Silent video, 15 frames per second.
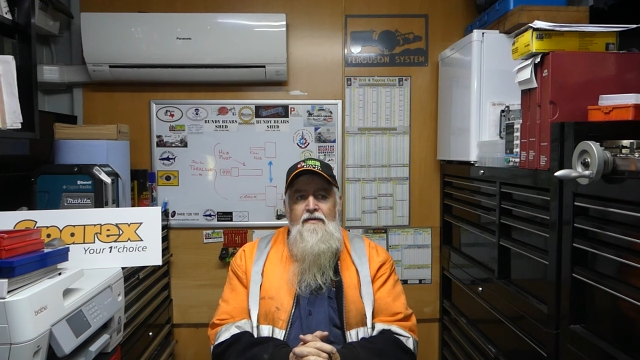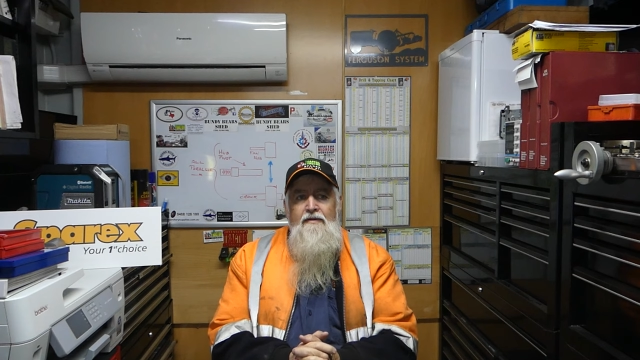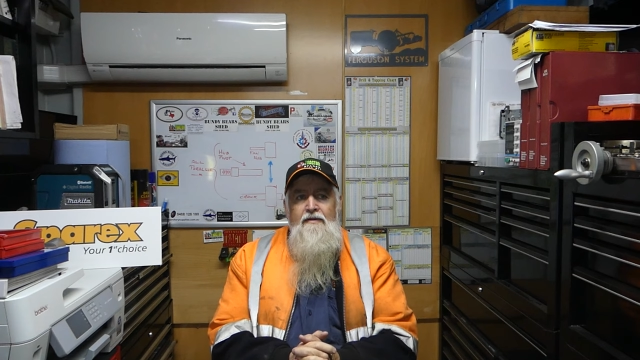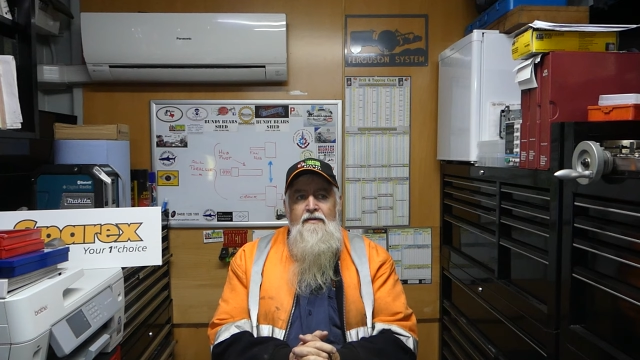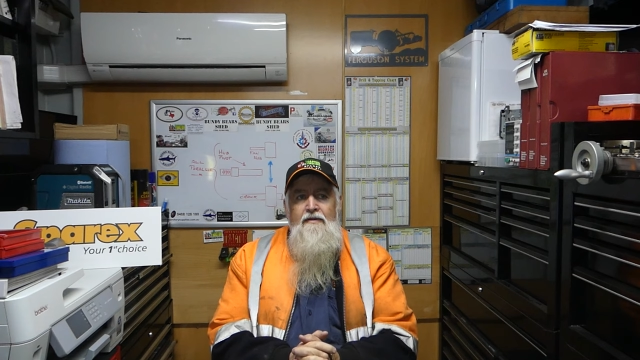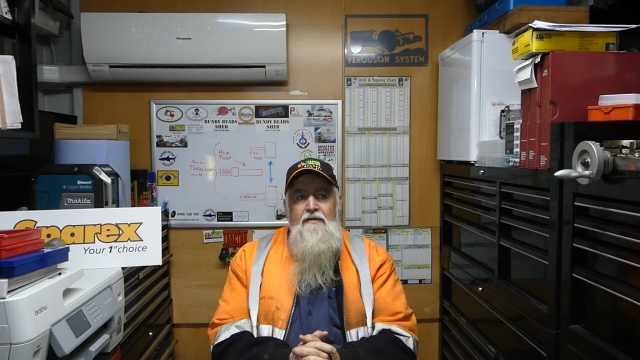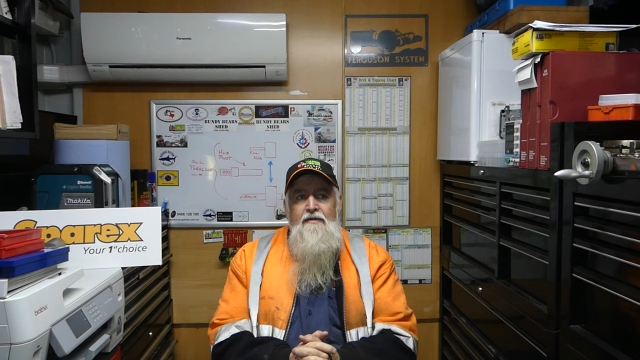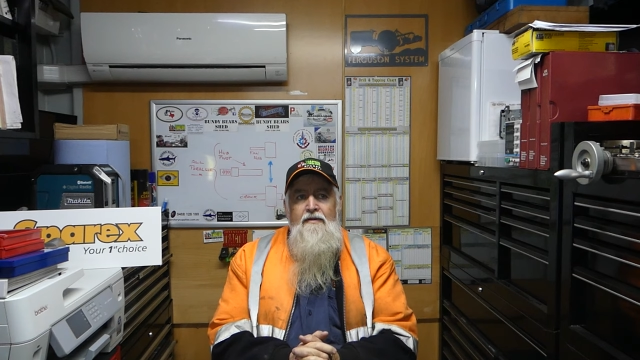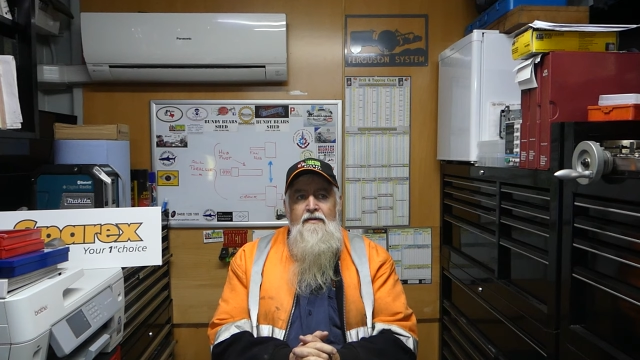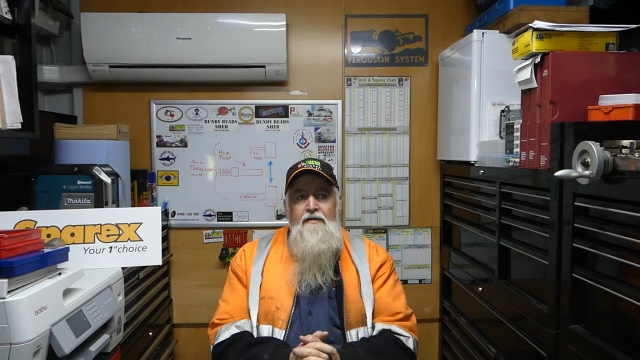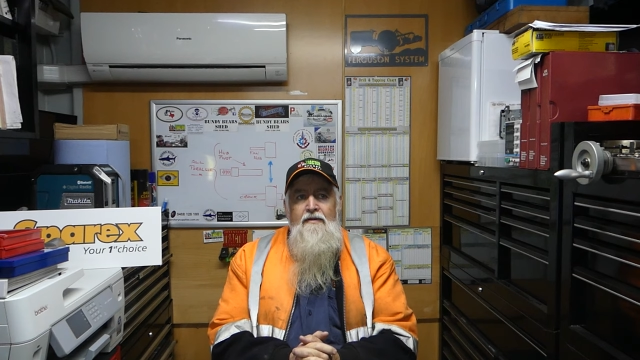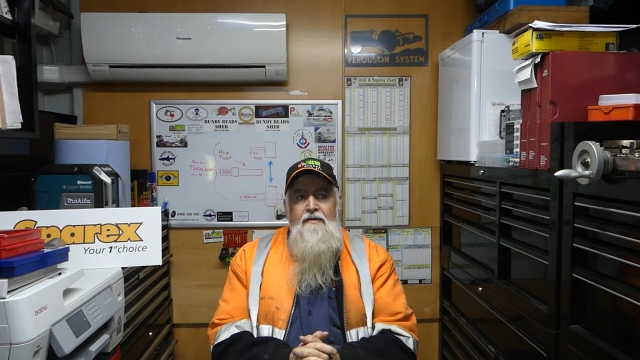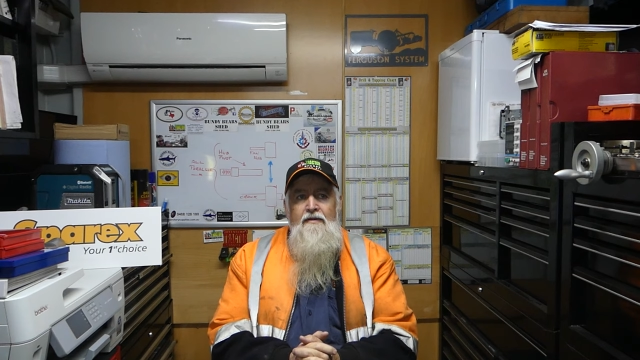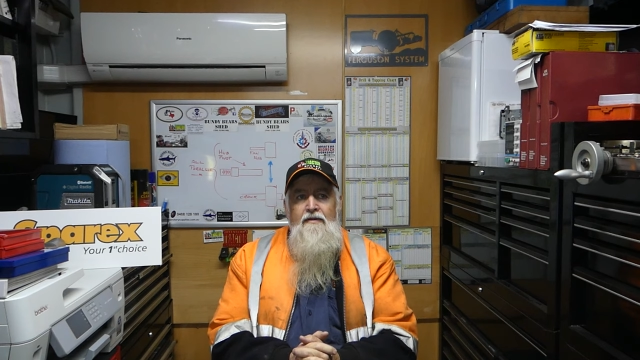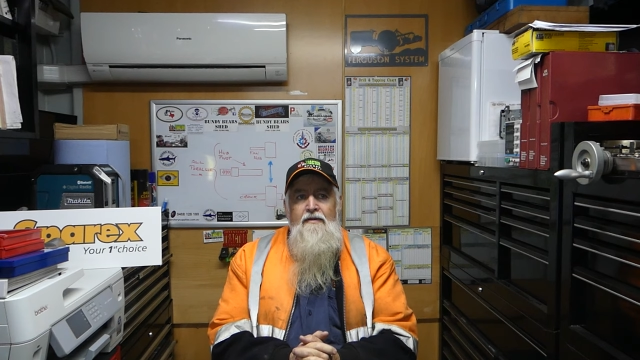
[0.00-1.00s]

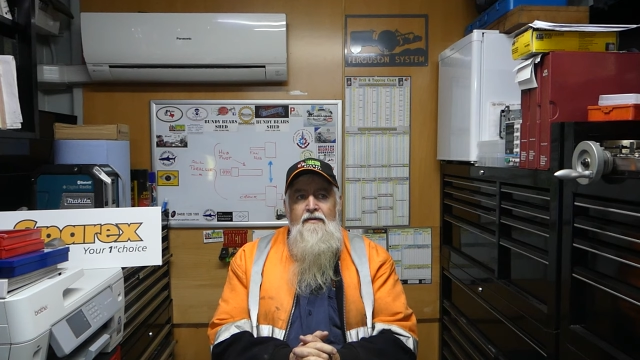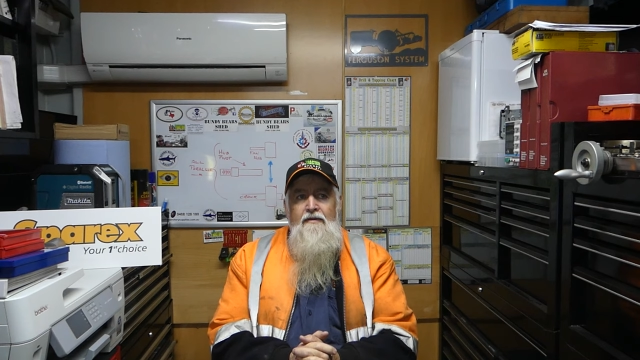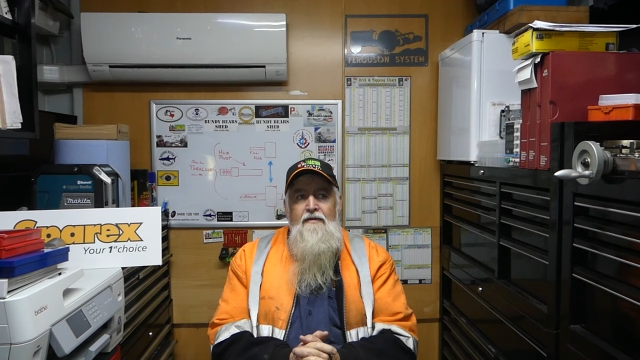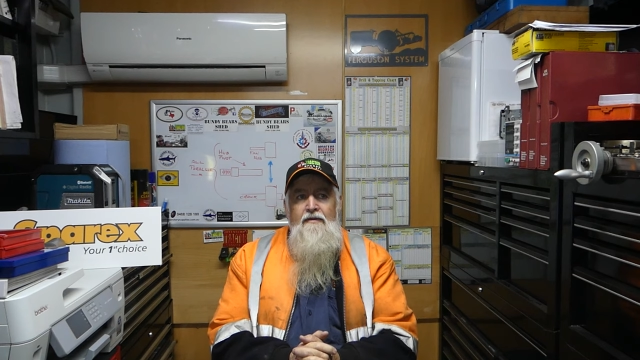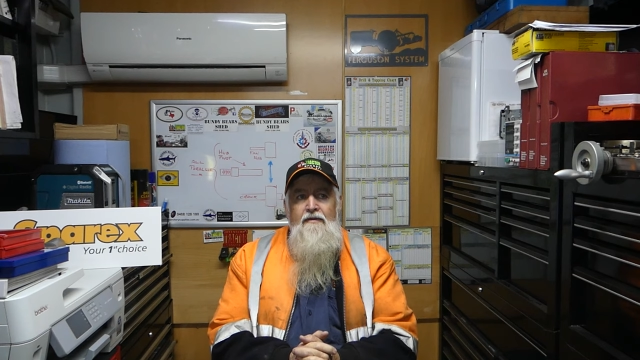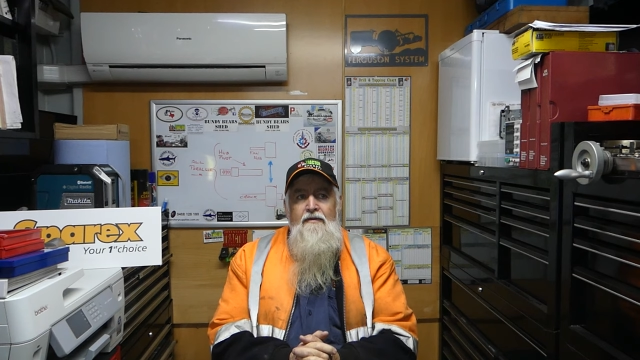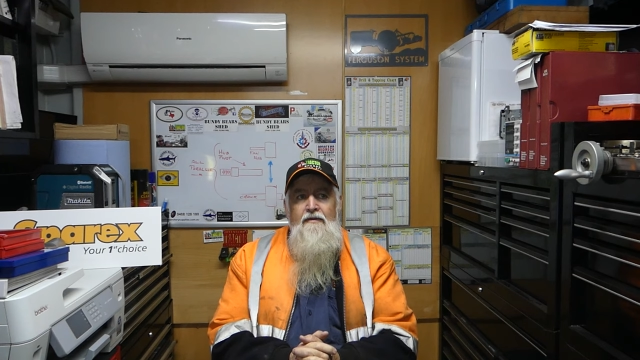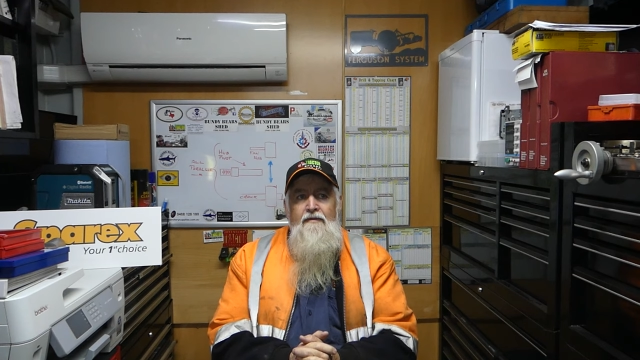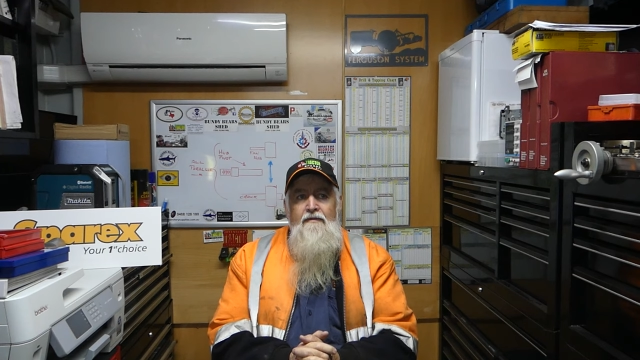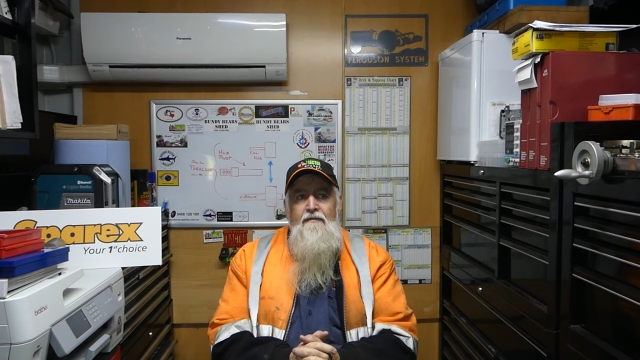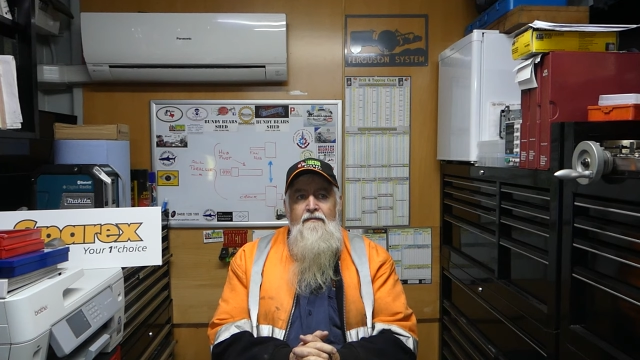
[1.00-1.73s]
(no one is talking)